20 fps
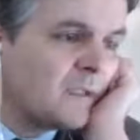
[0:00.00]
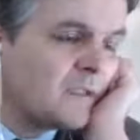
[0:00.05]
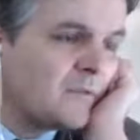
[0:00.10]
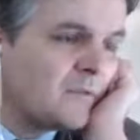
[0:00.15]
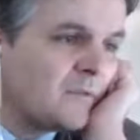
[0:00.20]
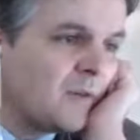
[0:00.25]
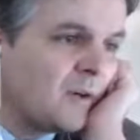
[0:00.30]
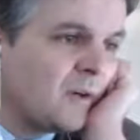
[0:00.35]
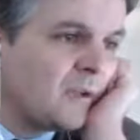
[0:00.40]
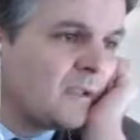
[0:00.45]

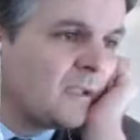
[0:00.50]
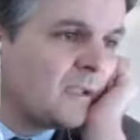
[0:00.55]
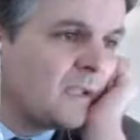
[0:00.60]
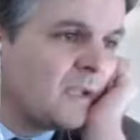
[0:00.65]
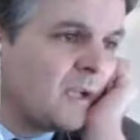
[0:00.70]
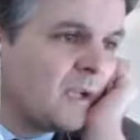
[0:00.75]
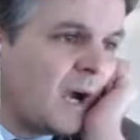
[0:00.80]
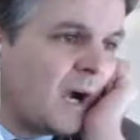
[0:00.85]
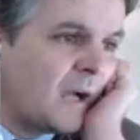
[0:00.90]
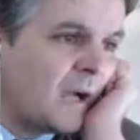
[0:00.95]
for the
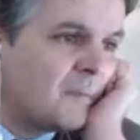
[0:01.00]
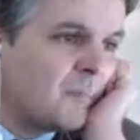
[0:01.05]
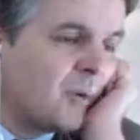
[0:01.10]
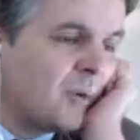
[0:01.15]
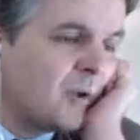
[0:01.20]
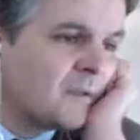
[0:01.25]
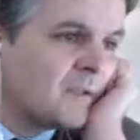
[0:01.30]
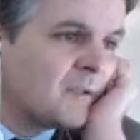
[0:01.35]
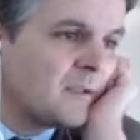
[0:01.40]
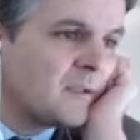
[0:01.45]

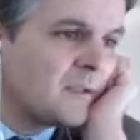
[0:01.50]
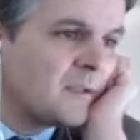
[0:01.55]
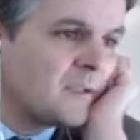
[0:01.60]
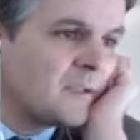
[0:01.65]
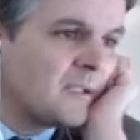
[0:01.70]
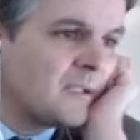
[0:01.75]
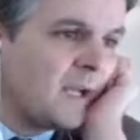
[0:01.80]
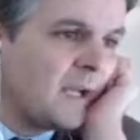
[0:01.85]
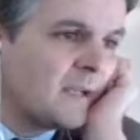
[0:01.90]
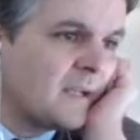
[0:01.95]
hypothesis
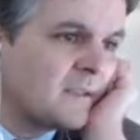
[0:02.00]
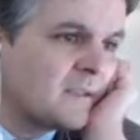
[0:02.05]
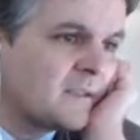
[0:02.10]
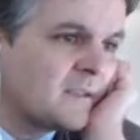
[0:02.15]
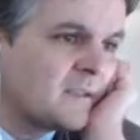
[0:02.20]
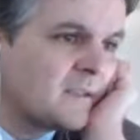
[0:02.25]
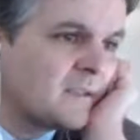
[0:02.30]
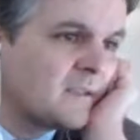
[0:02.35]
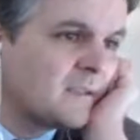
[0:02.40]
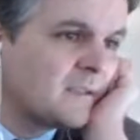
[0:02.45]
tests.